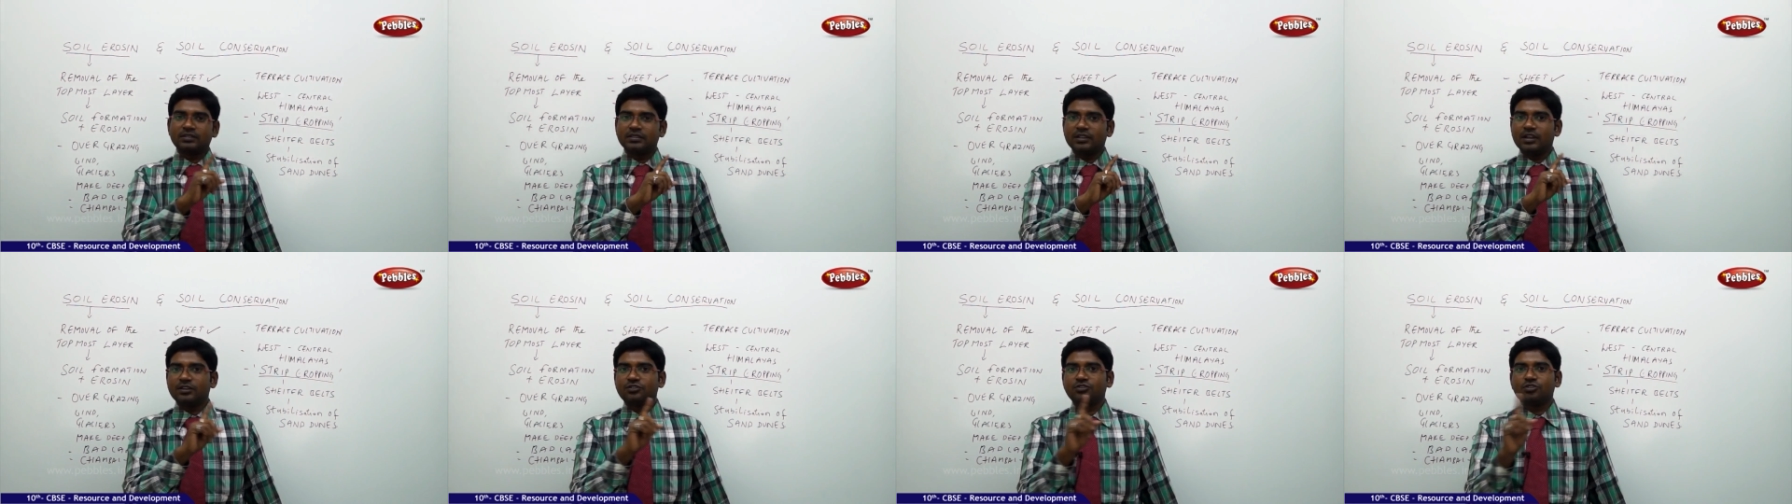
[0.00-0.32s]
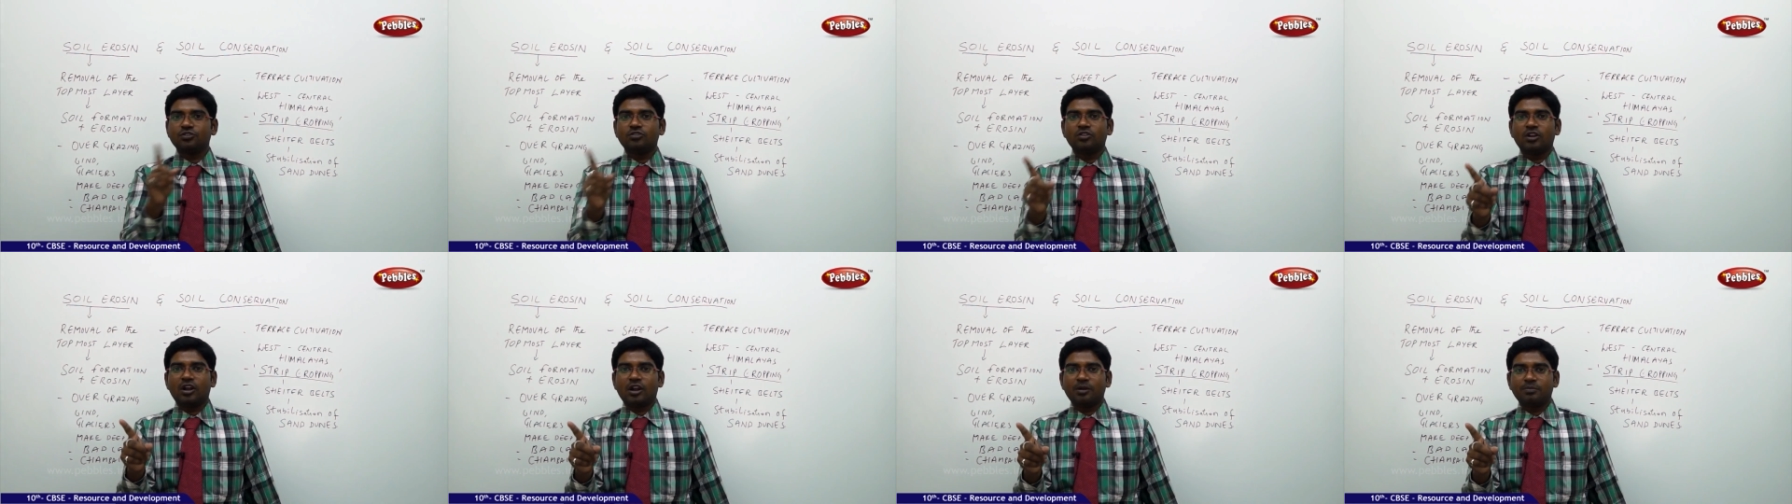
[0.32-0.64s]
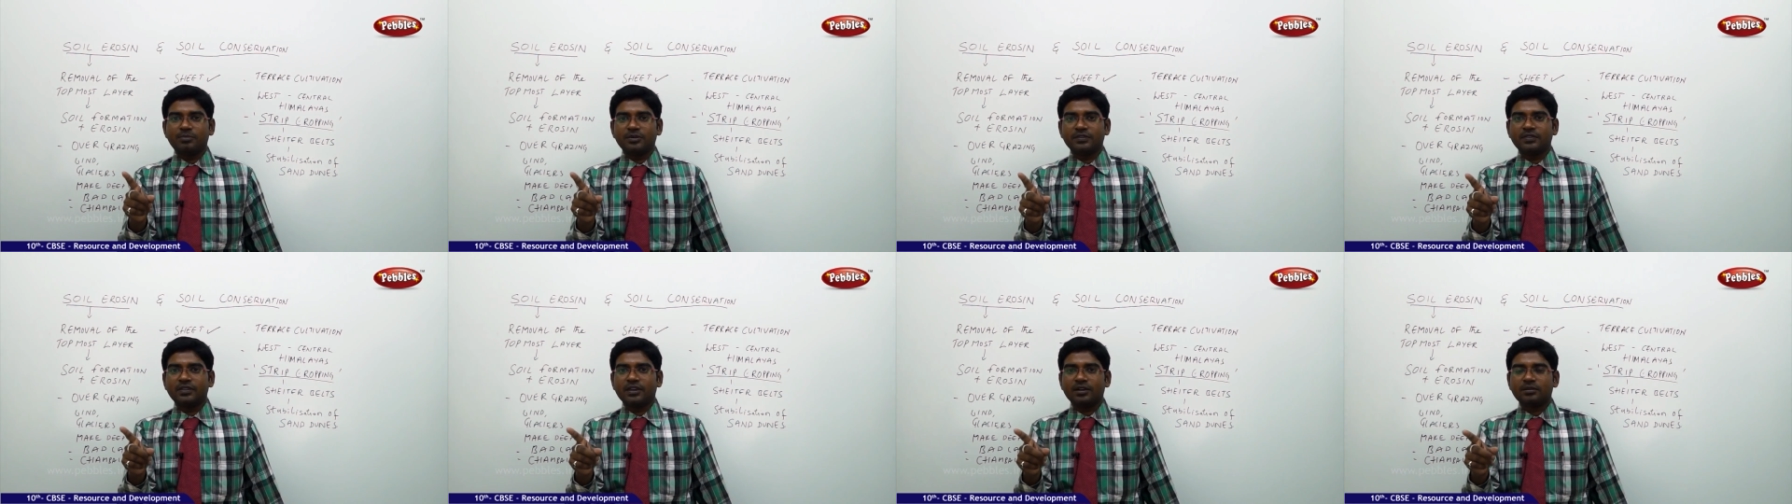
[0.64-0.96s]
that should not
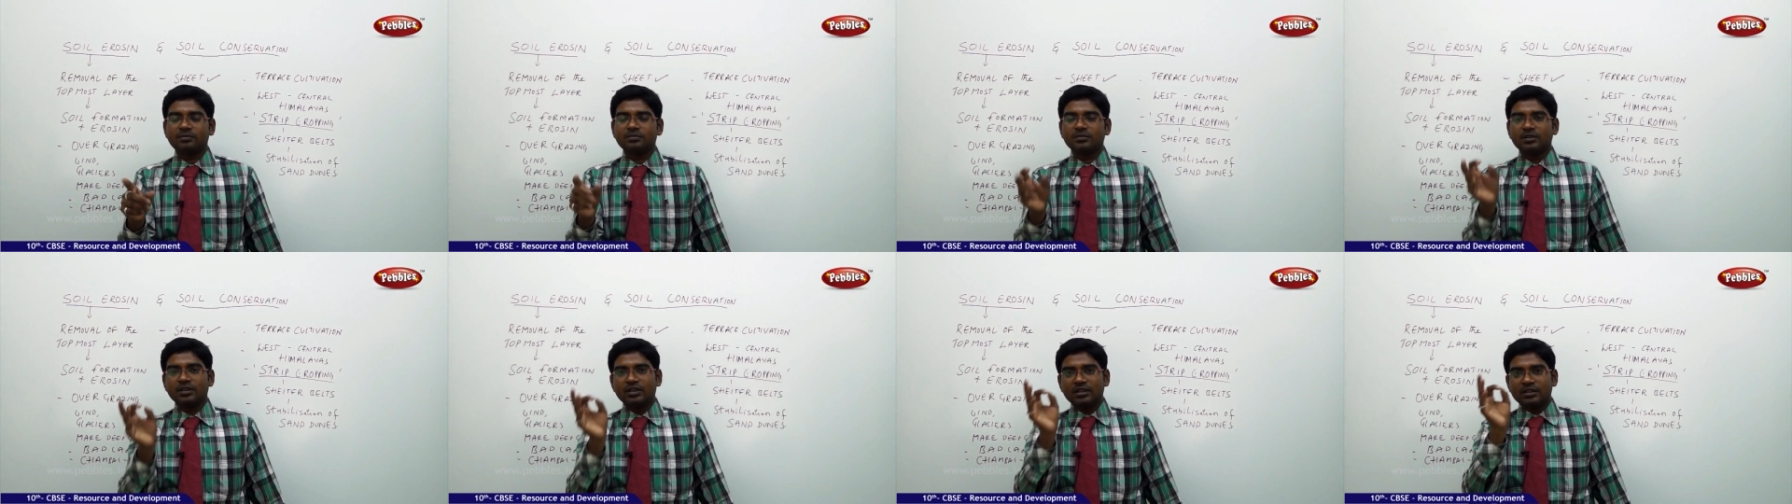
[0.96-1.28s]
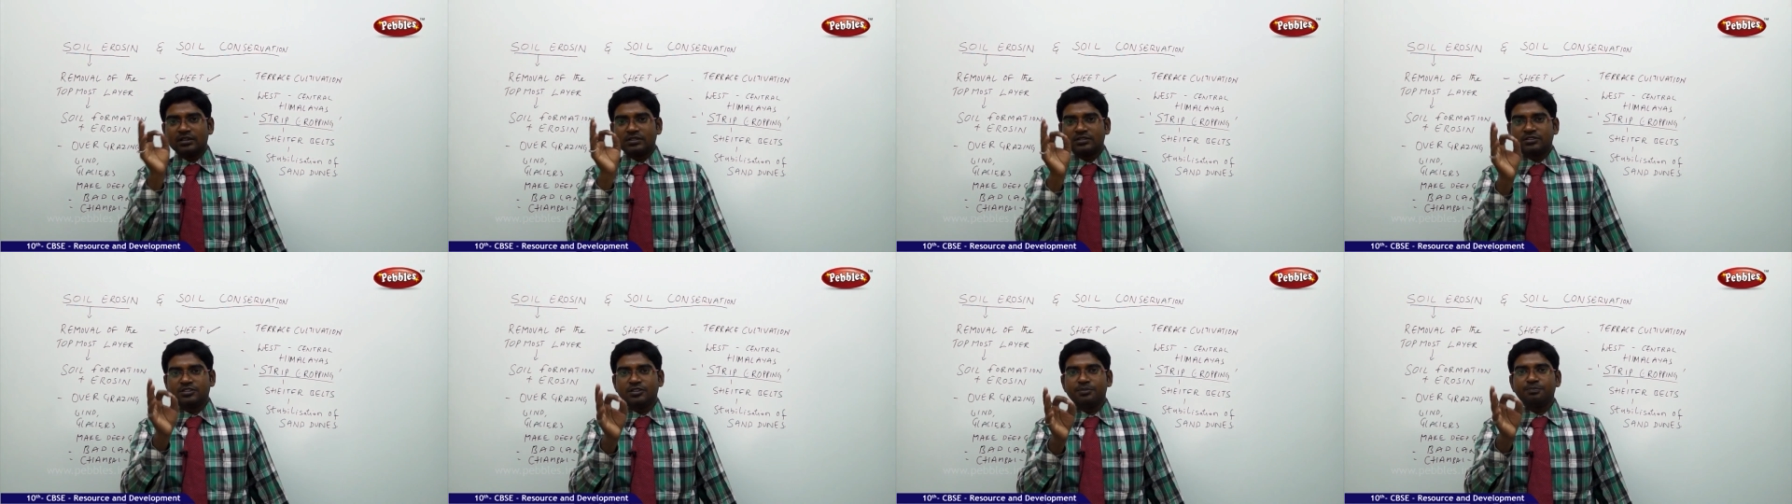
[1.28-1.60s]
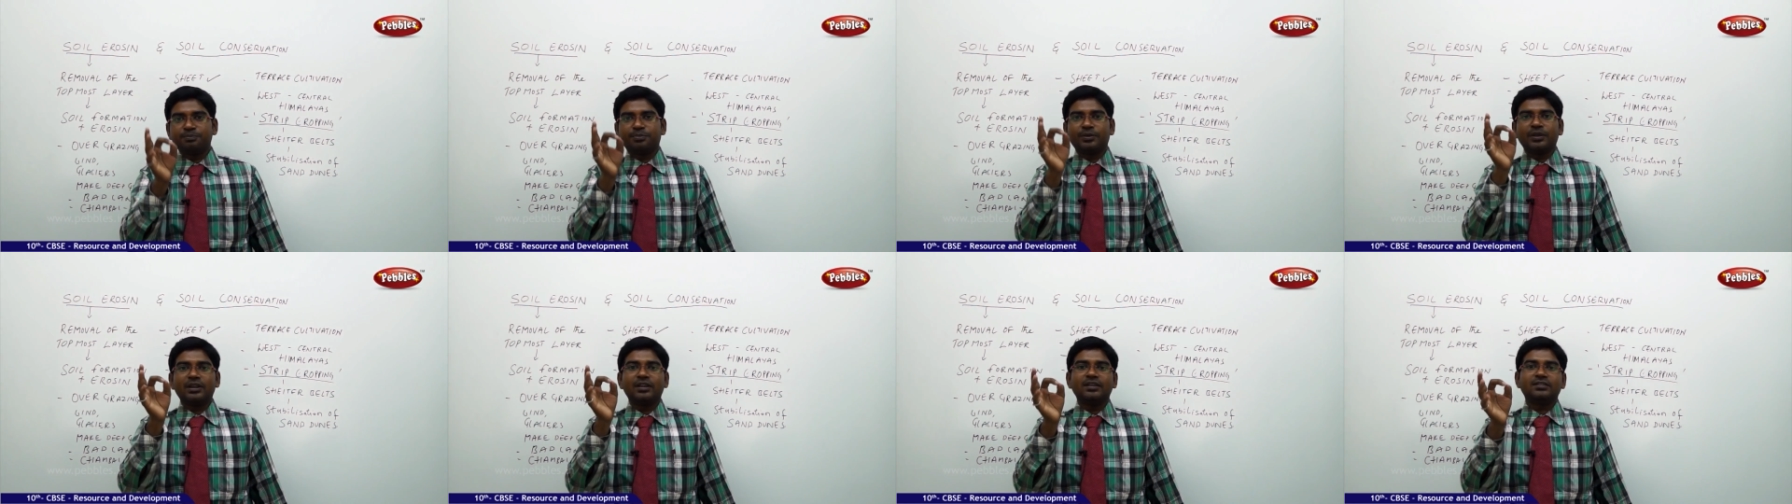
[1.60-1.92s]
be there
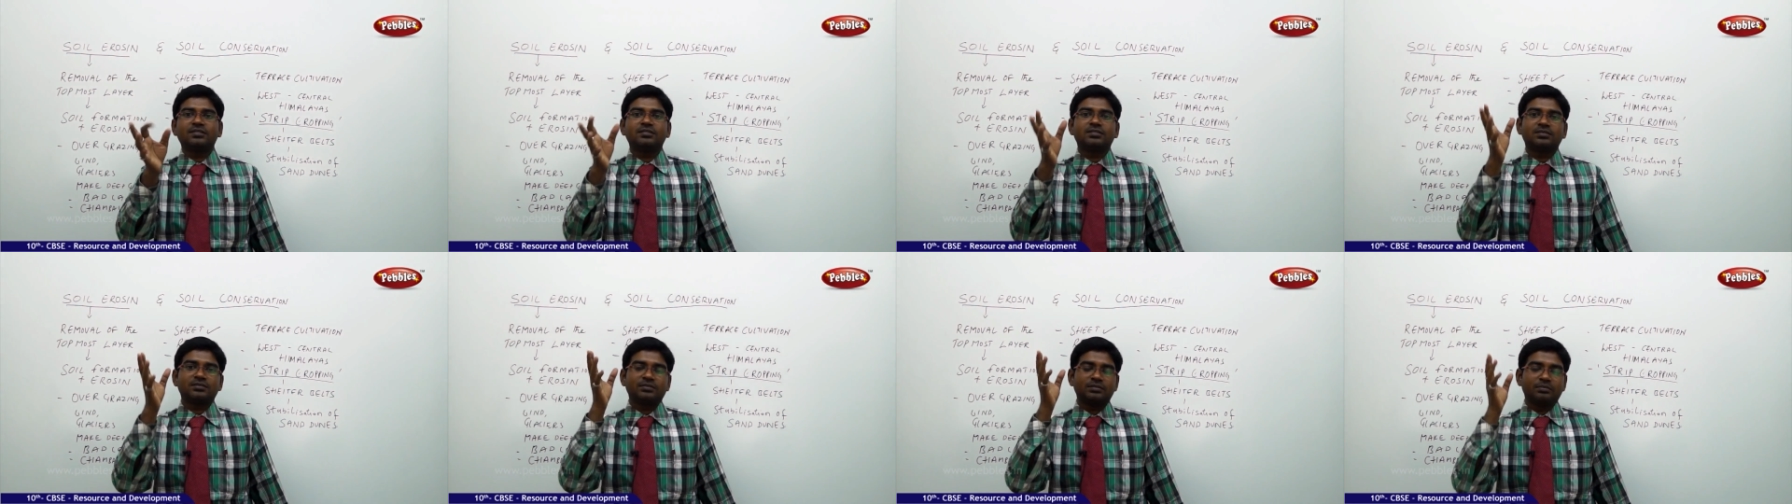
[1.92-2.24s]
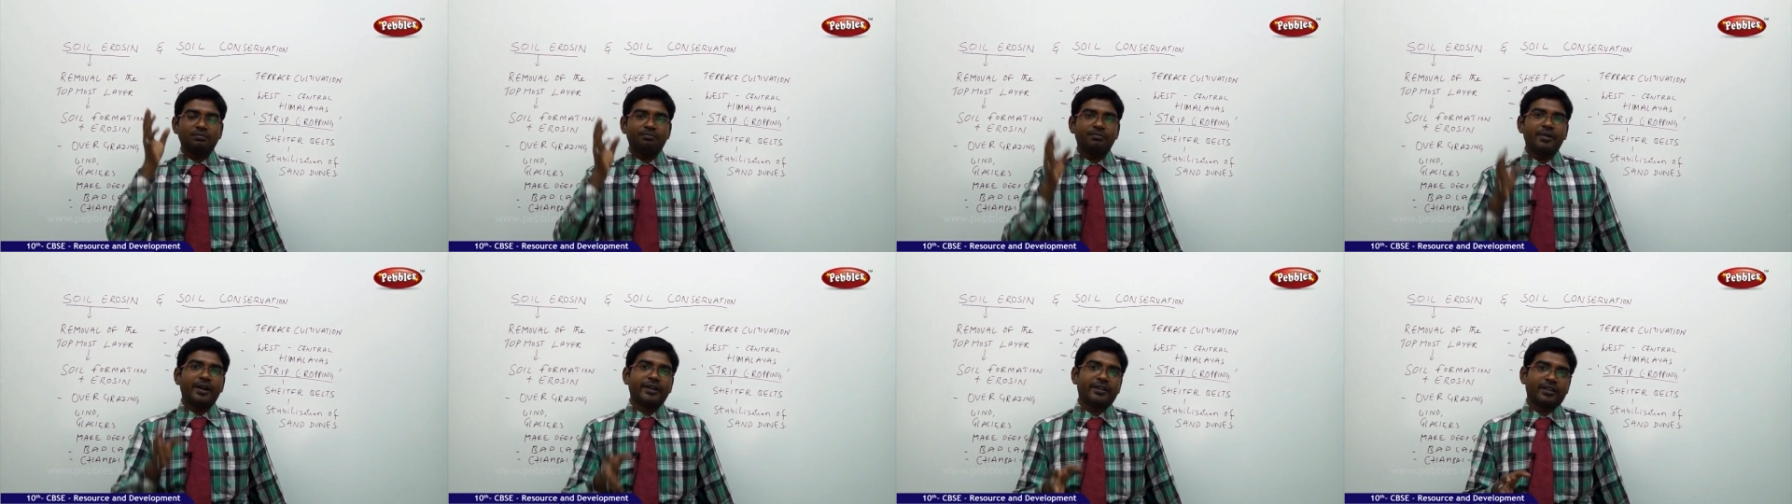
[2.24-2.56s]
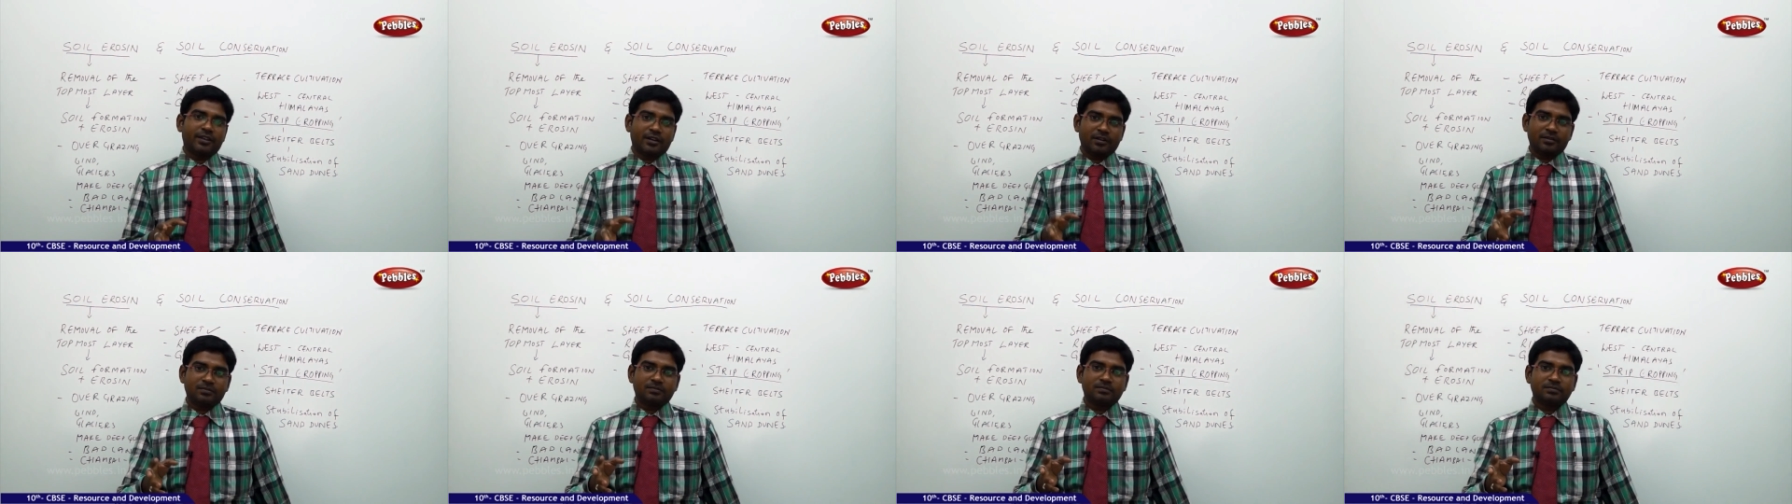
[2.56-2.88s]
simple is
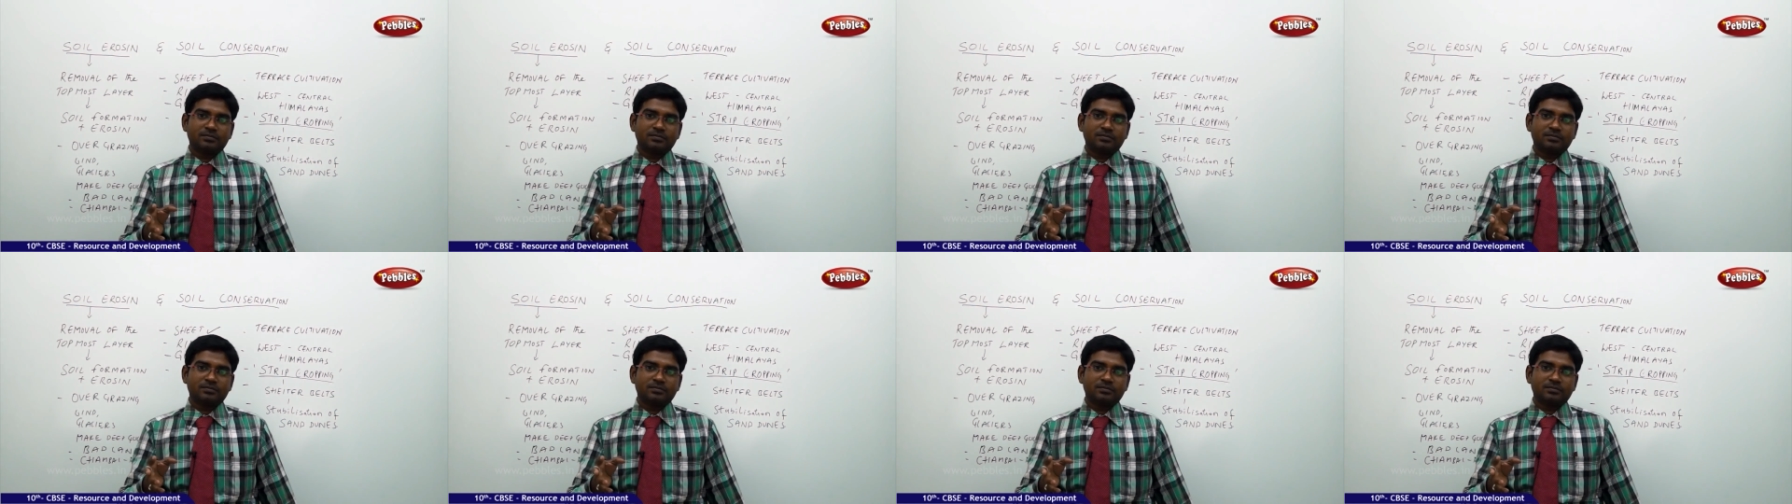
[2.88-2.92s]
better